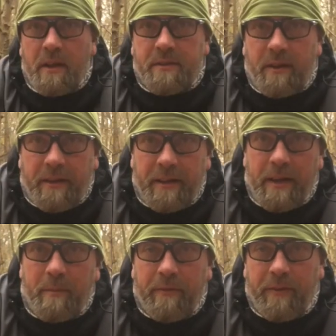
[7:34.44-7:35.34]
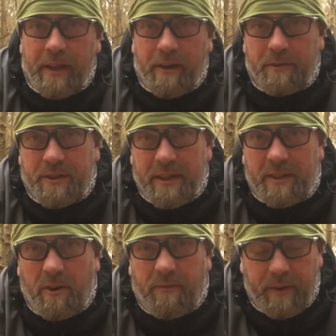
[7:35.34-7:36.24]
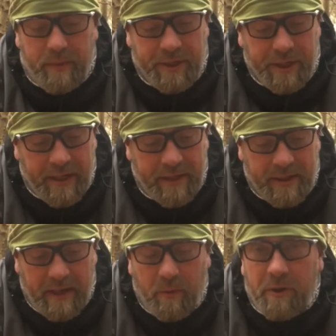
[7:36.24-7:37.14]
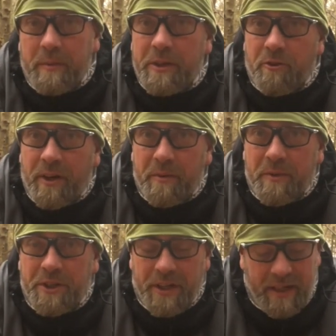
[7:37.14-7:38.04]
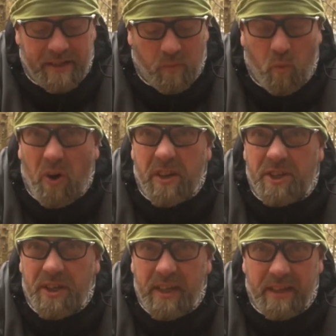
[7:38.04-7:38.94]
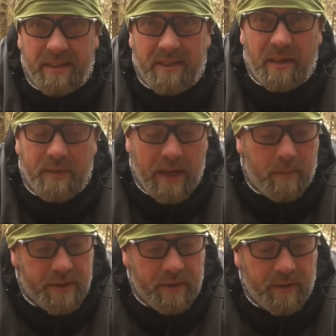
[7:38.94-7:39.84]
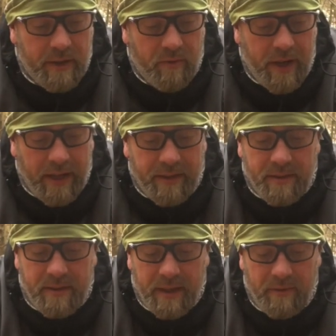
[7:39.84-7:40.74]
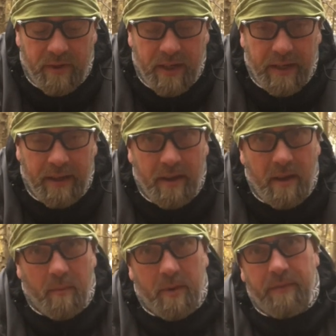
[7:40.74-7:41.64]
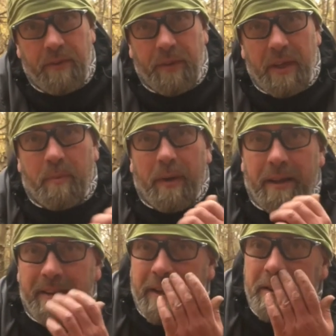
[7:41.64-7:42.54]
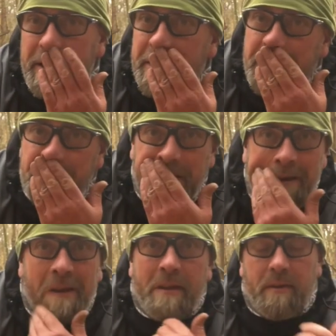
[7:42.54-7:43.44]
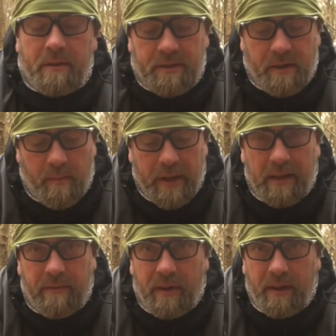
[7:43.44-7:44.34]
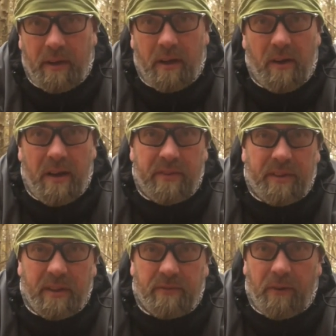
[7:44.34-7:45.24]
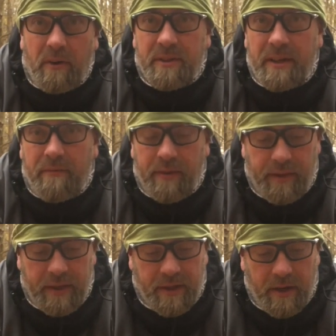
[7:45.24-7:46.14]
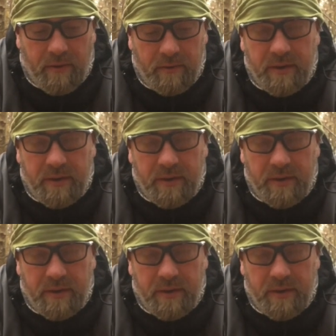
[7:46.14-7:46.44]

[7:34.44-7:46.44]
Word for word: So like the name of the video says, coffee with cheese. Yeah, we're going to be trying it with cheese. Why cheese? It sounds absolutely rank, doesn't it, really? But if you think about it, the conditions that the Sámi live in, you know, everything's frozen, everything's cold.